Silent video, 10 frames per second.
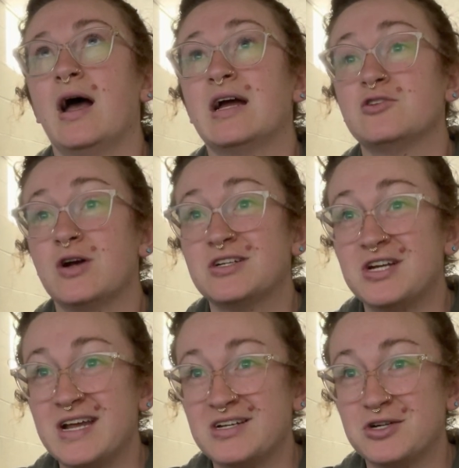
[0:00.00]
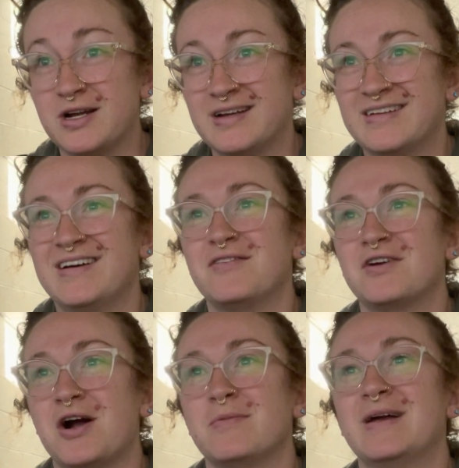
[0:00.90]
hydrogenation of
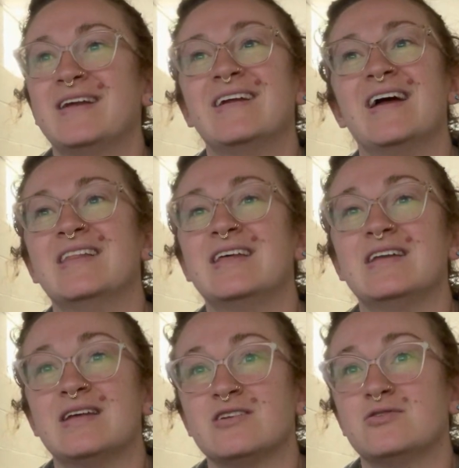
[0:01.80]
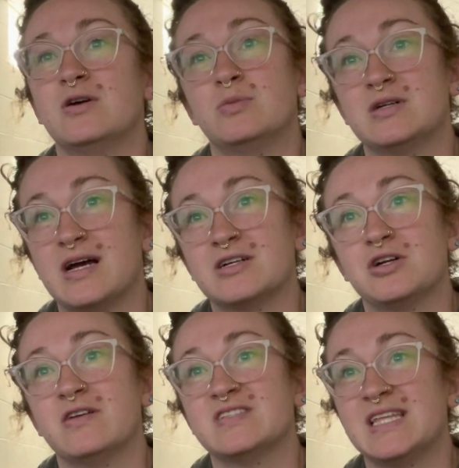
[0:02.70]
carbon and the industrial
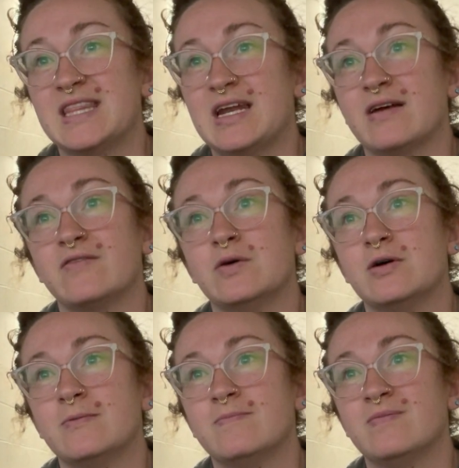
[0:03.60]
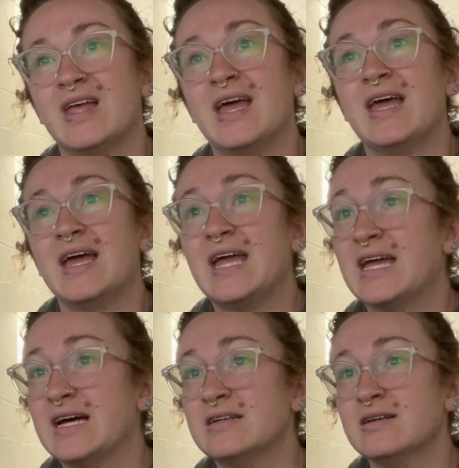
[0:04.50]
production of synthetic fuel.
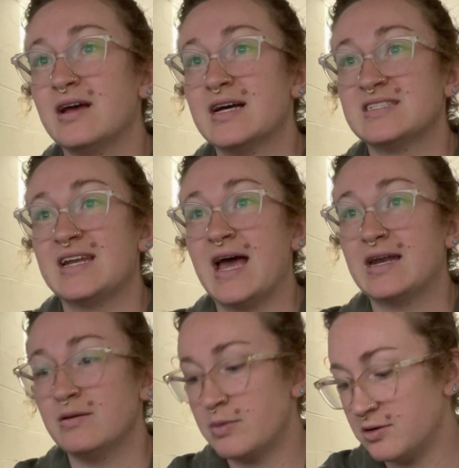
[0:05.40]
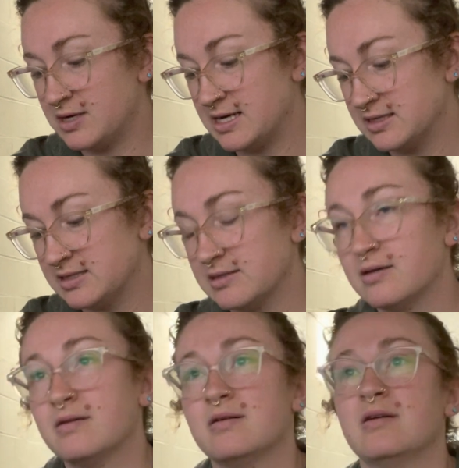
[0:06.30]
And, as an added bonus,
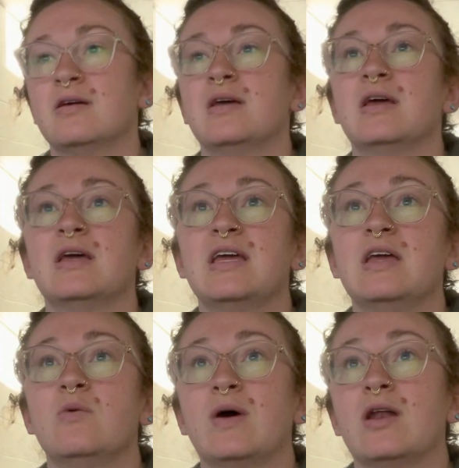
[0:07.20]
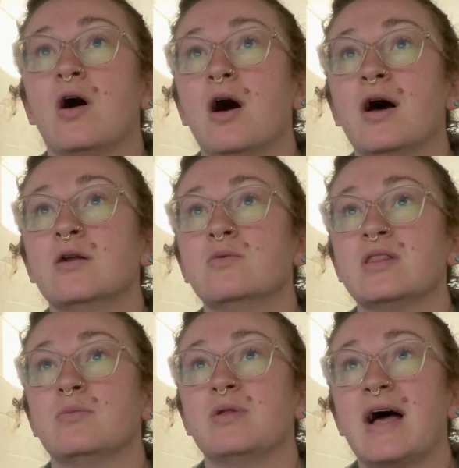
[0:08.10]
he went on with
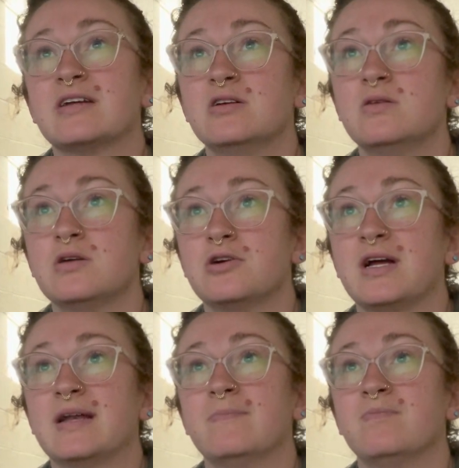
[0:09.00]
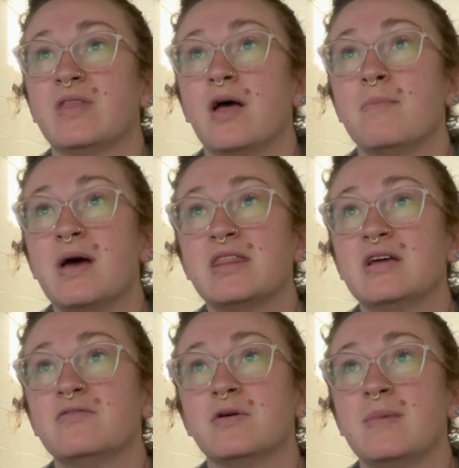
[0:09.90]
a black-toothed grin, a
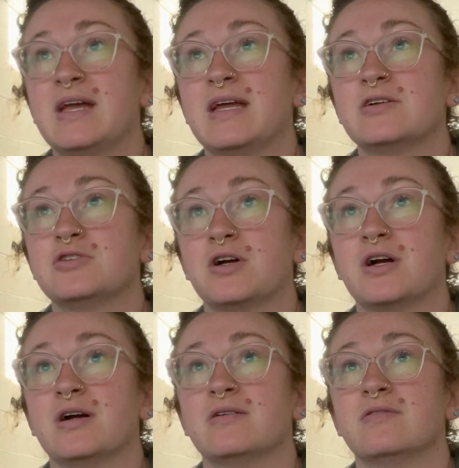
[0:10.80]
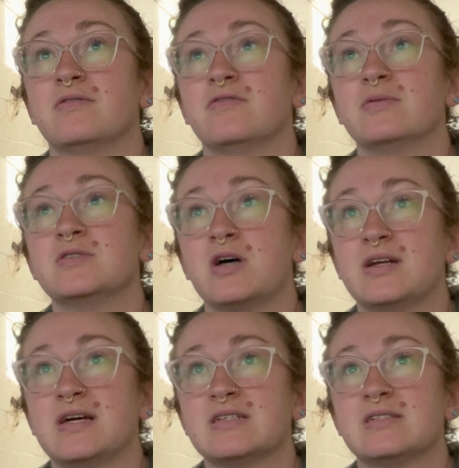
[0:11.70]
method for making sugar from
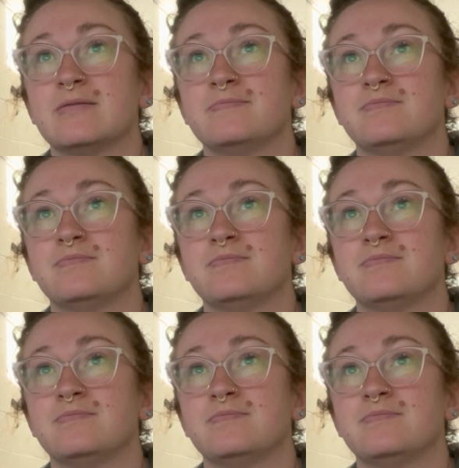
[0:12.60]
sawdust.